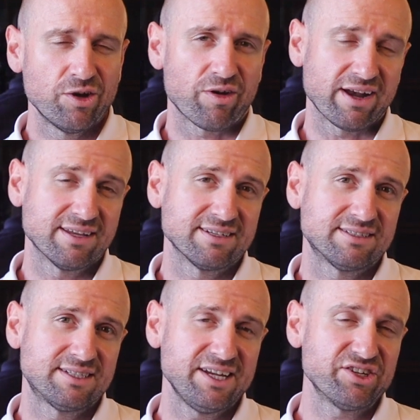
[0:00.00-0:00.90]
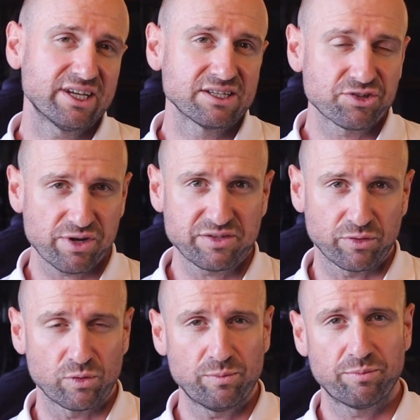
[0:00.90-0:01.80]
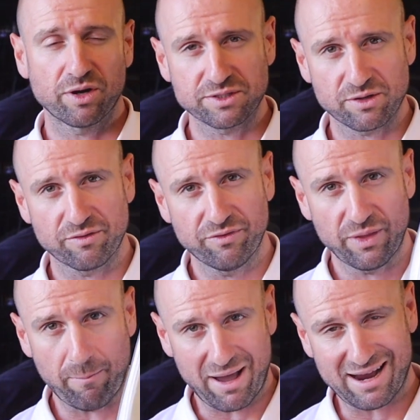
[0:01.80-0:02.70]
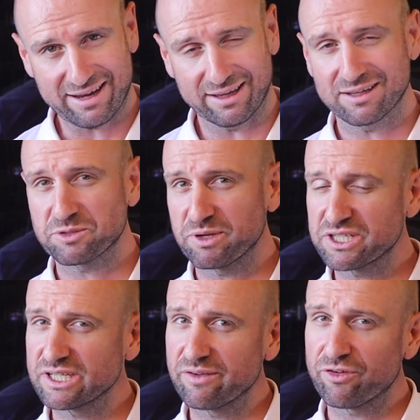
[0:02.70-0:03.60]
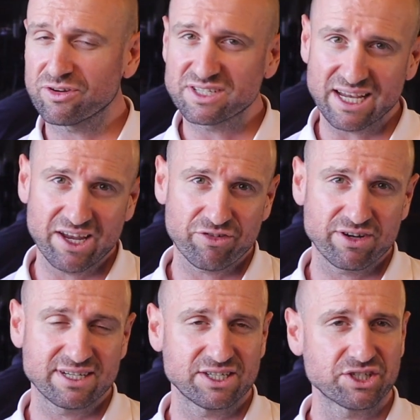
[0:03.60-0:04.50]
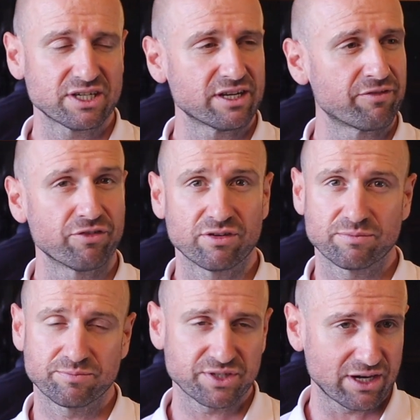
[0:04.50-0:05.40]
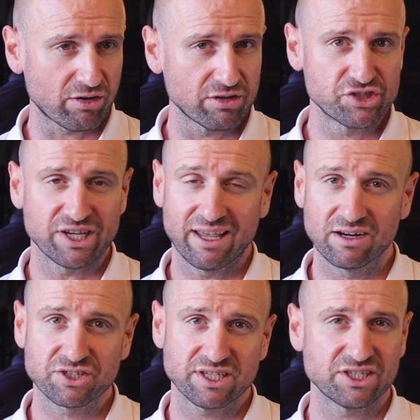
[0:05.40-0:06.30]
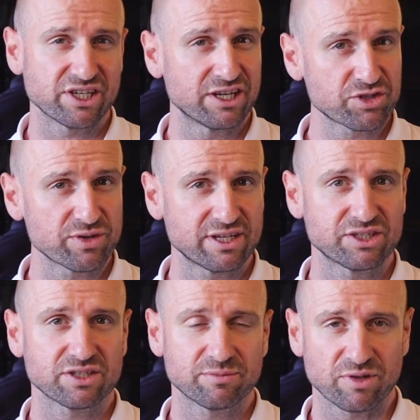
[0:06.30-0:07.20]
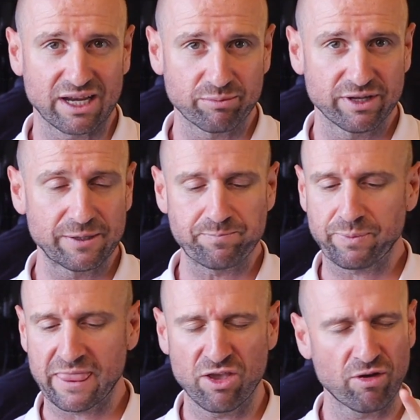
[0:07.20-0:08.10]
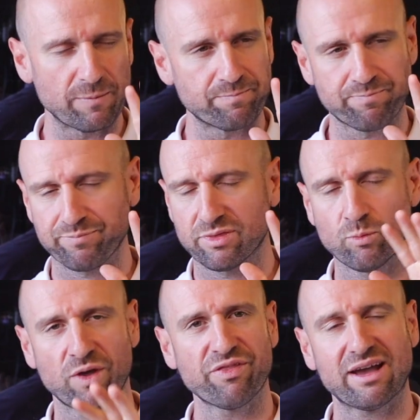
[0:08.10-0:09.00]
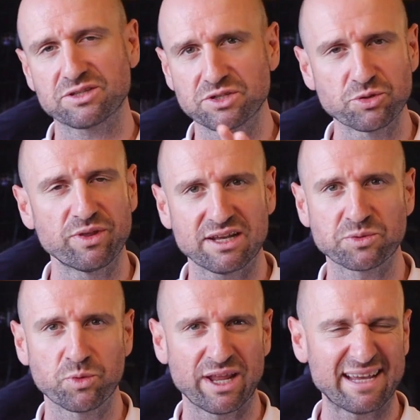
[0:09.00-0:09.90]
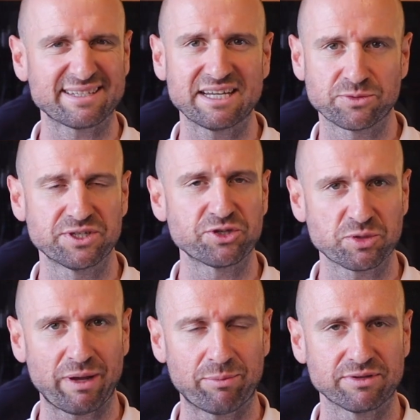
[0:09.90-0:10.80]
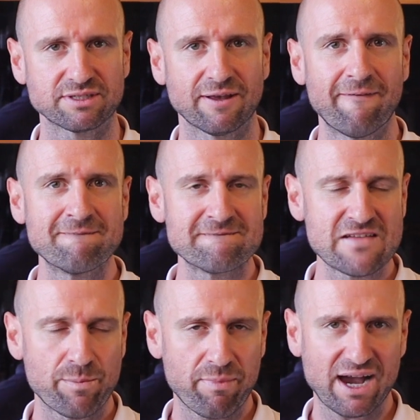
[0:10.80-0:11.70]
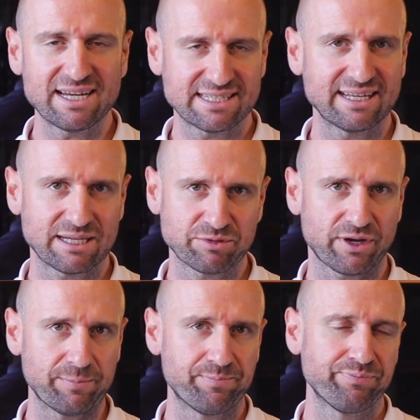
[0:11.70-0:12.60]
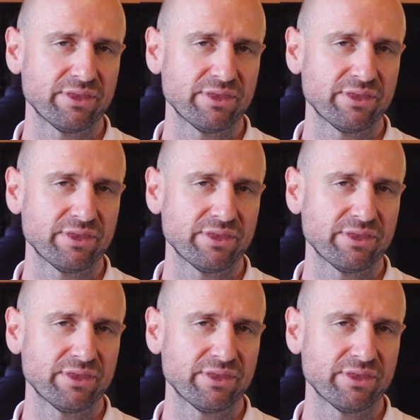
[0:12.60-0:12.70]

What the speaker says: All right, teaching is stressful because of the marking, especially if you're a secondary teacher, if you're a psychology, English teacher, history teacher like me. You got 1,000, 2,000 word essays, research papers. Marking takes up time.